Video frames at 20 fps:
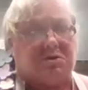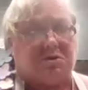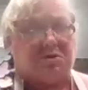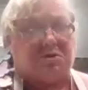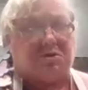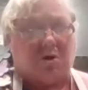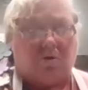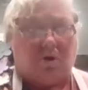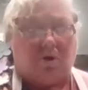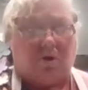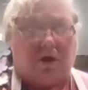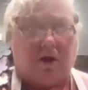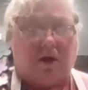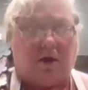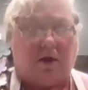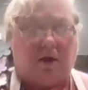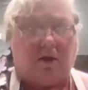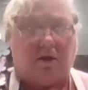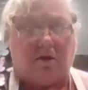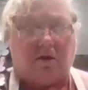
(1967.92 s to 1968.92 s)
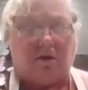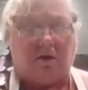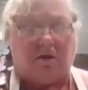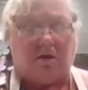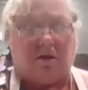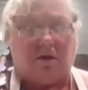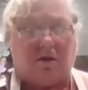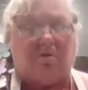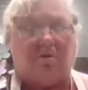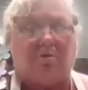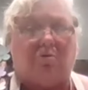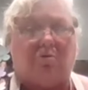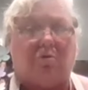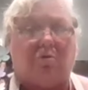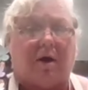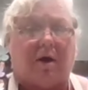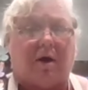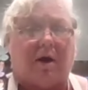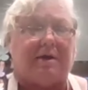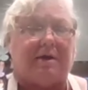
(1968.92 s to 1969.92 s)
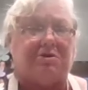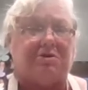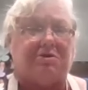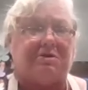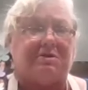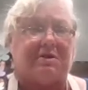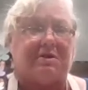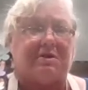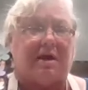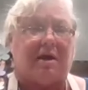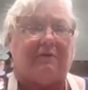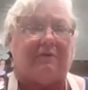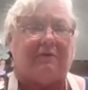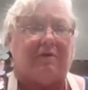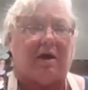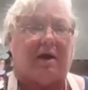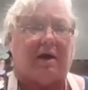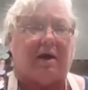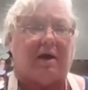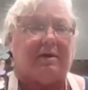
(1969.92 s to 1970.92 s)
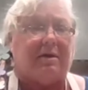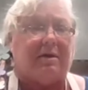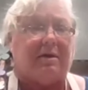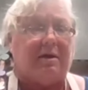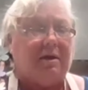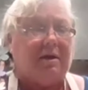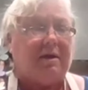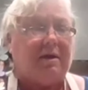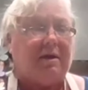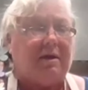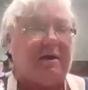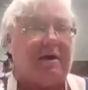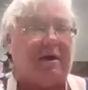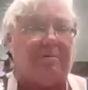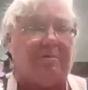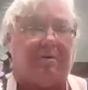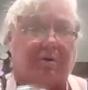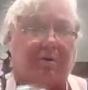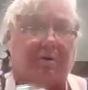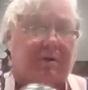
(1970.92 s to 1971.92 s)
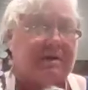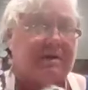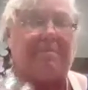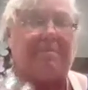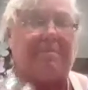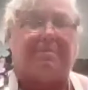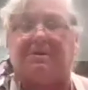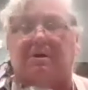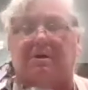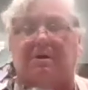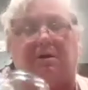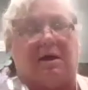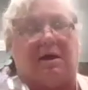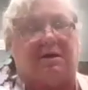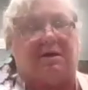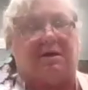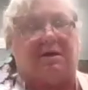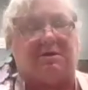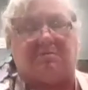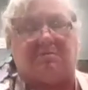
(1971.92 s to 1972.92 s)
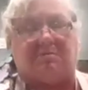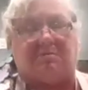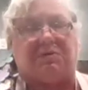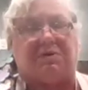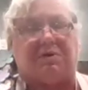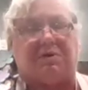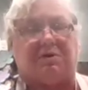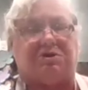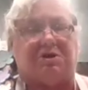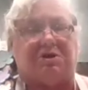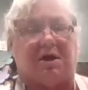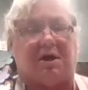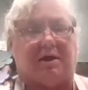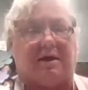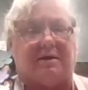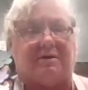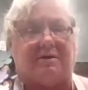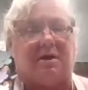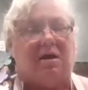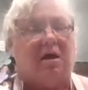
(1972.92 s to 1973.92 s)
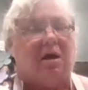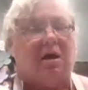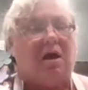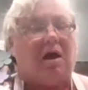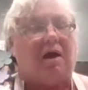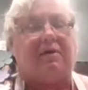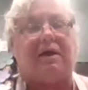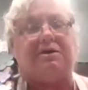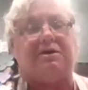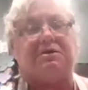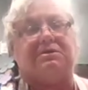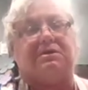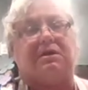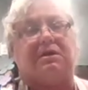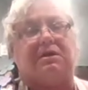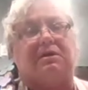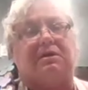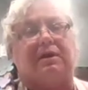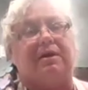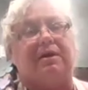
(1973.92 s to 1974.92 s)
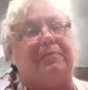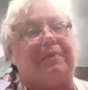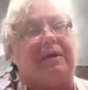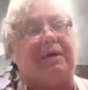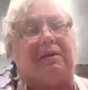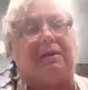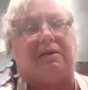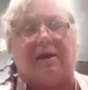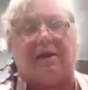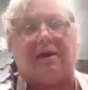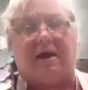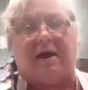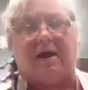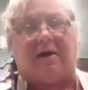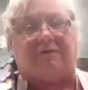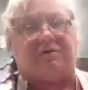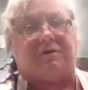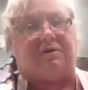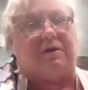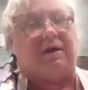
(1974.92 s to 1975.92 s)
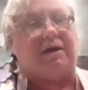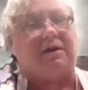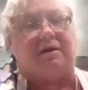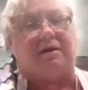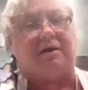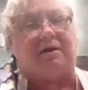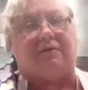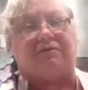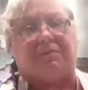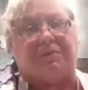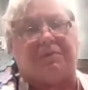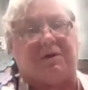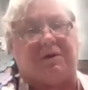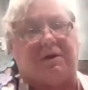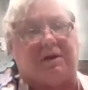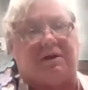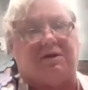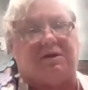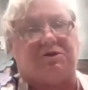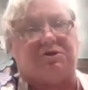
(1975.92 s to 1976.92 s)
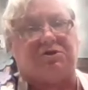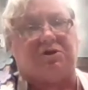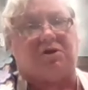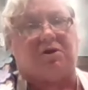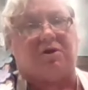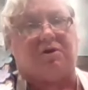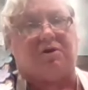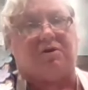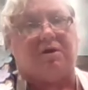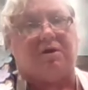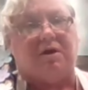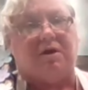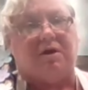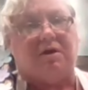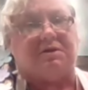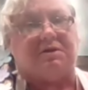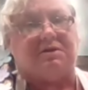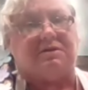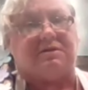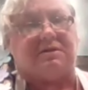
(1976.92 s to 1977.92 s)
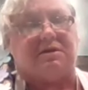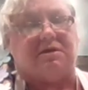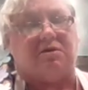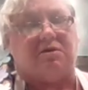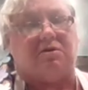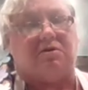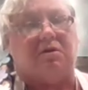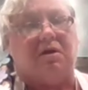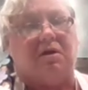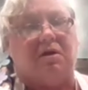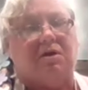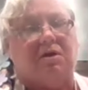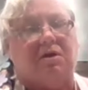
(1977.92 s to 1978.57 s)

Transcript: so what I do, say I've got um, and this happens a lot of times with their jellies. I have got just a little bit left, not enough to put in a jar to